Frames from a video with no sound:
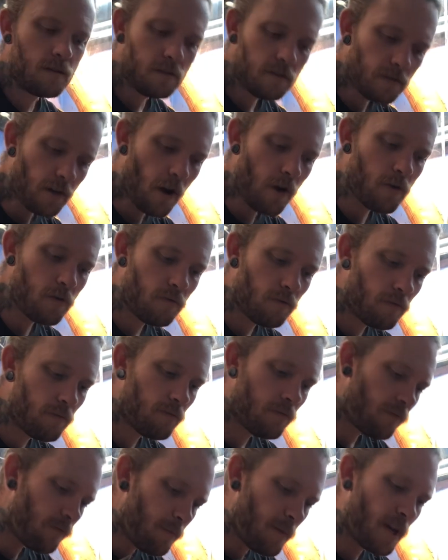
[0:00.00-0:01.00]
So
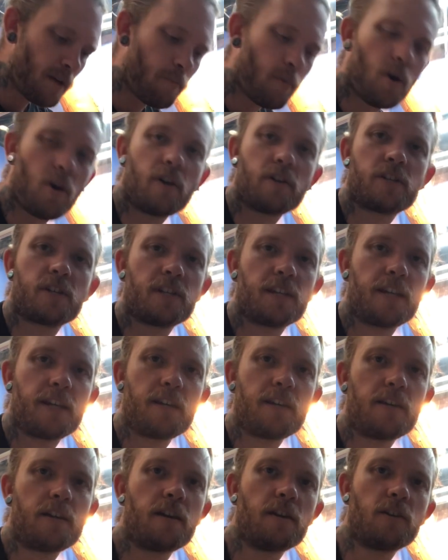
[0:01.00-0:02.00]
for me
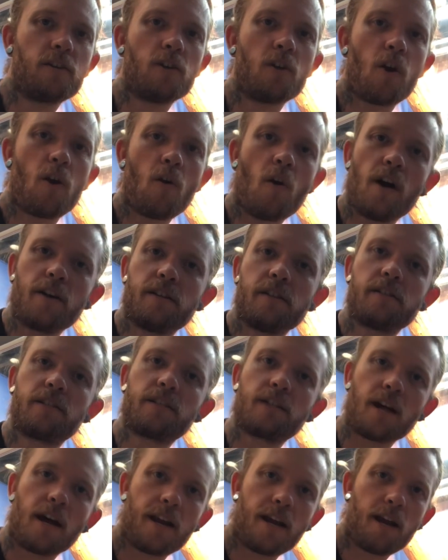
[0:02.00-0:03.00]
personally, I did
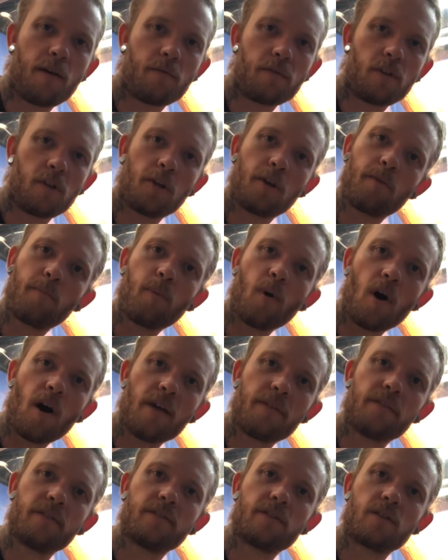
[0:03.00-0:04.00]
start out with a lot of
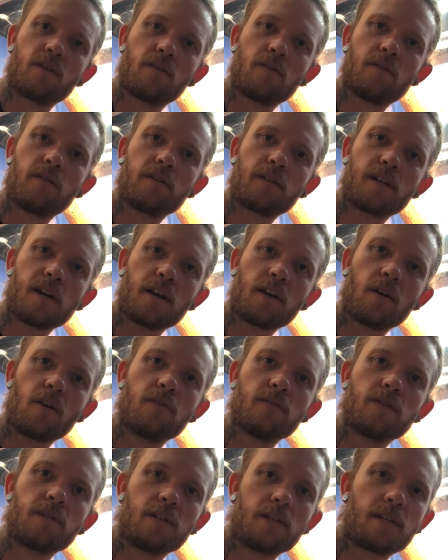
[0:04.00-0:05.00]
pythons and a lot of
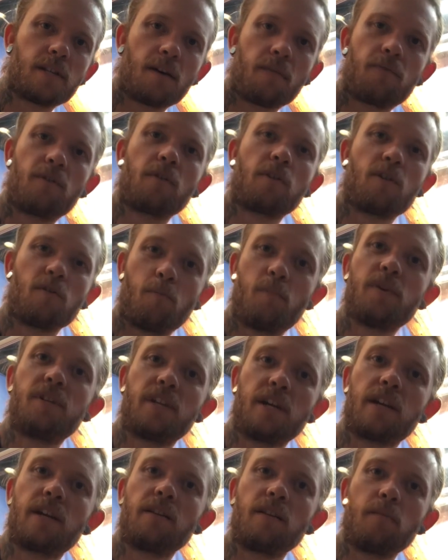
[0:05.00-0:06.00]
geckos and stuff that could
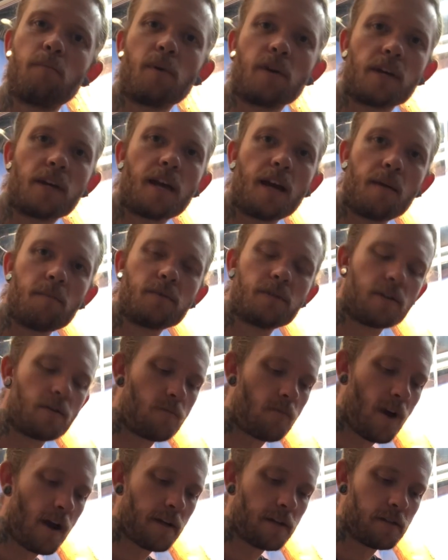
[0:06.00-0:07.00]
particularly be kept
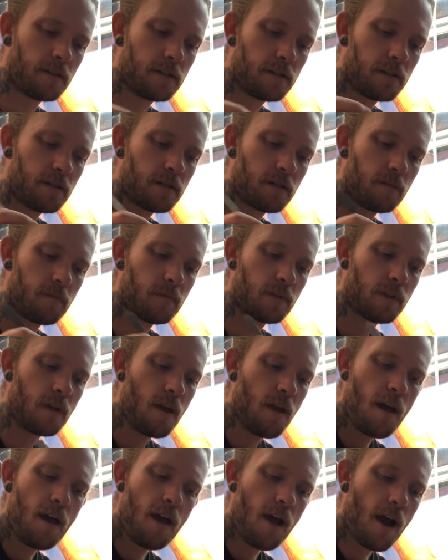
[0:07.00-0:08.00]
in racking systems.
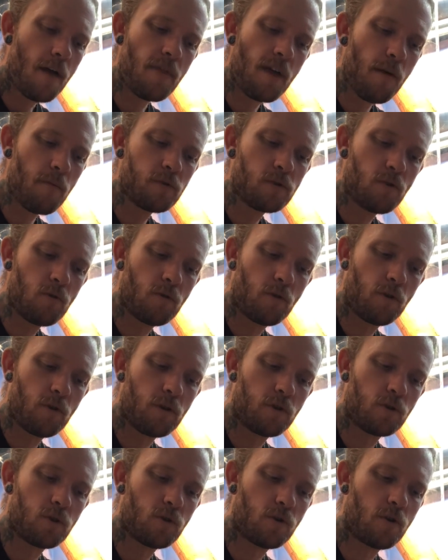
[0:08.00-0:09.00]
And that was all good
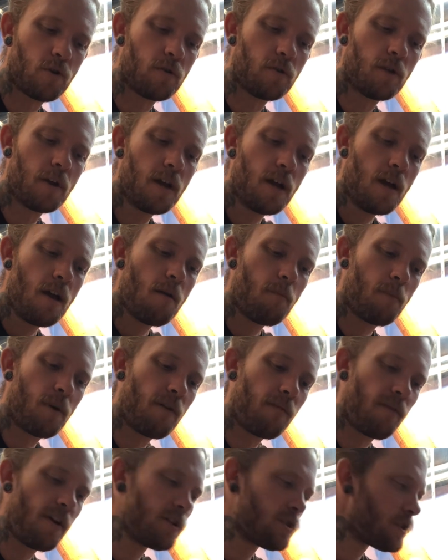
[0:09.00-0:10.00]
and true.
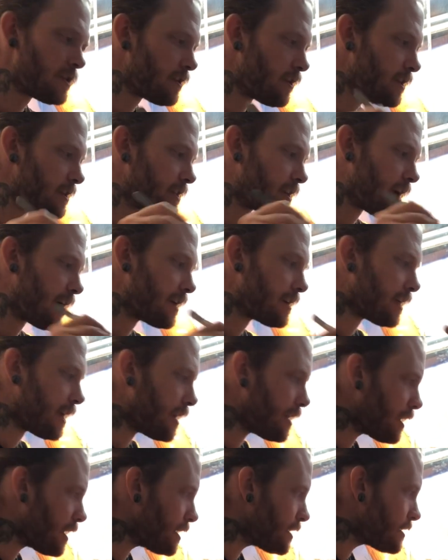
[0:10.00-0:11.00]
But eventually I started
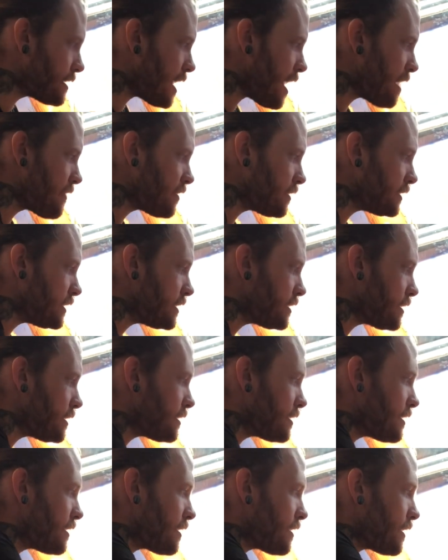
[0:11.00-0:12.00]
getting into other
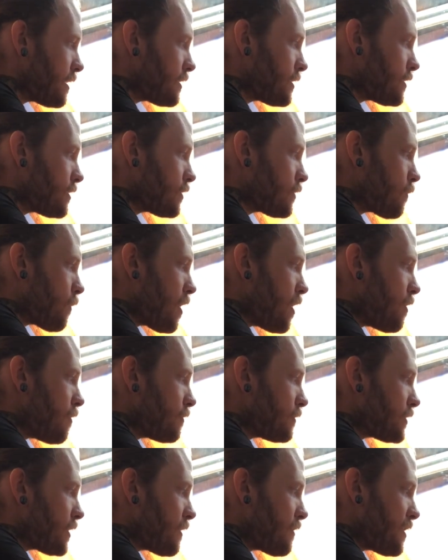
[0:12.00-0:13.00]
lizards and things as
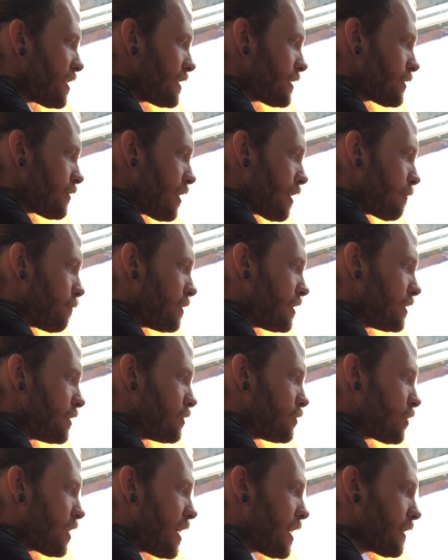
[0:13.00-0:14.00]
well. So things like
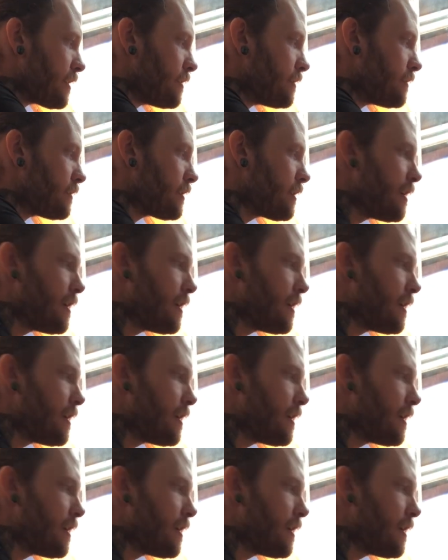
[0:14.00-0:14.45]
bearded dragons,